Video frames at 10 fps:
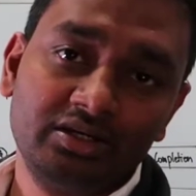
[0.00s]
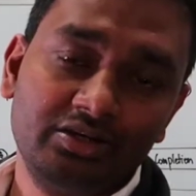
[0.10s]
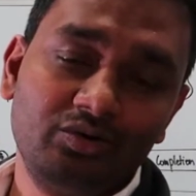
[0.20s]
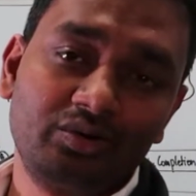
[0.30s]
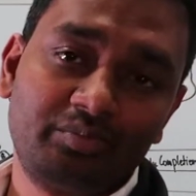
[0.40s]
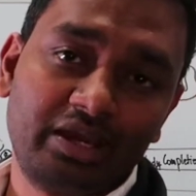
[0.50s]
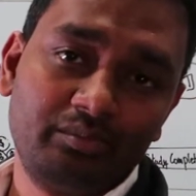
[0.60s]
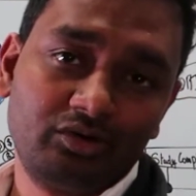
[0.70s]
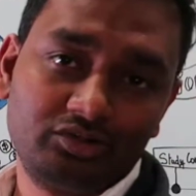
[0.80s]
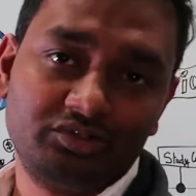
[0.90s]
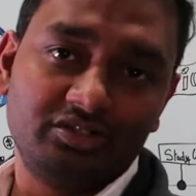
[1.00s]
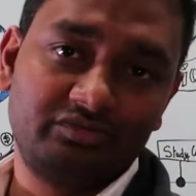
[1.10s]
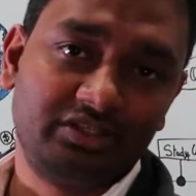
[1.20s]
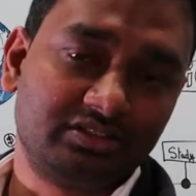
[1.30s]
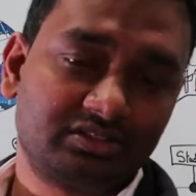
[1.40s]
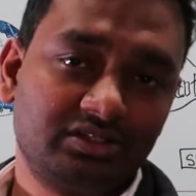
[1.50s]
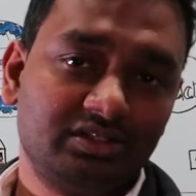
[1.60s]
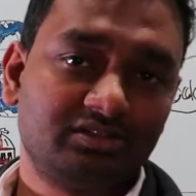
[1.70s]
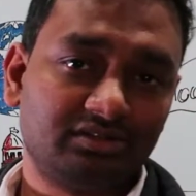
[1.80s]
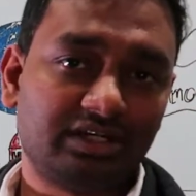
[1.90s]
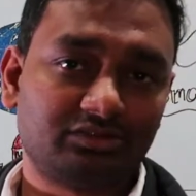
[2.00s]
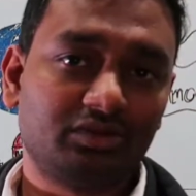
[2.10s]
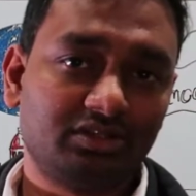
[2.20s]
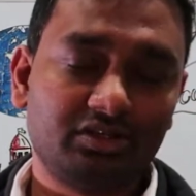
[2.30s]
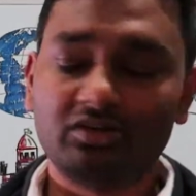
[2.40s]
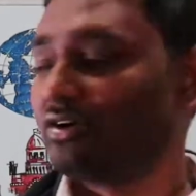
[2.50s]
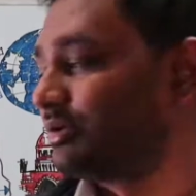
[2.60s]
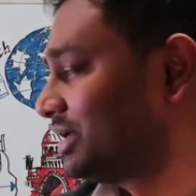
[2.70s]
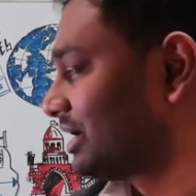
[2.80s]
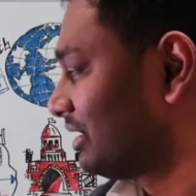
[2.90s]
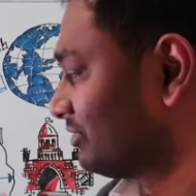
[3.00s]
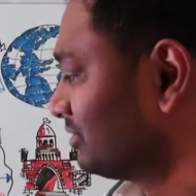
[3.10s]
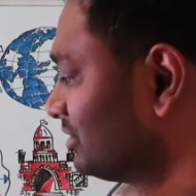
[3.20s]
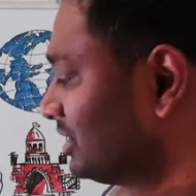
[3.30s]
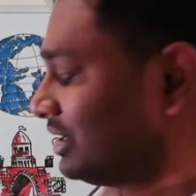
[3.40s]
you're going to pay more tuition fees. So that's one thing you got to be careful.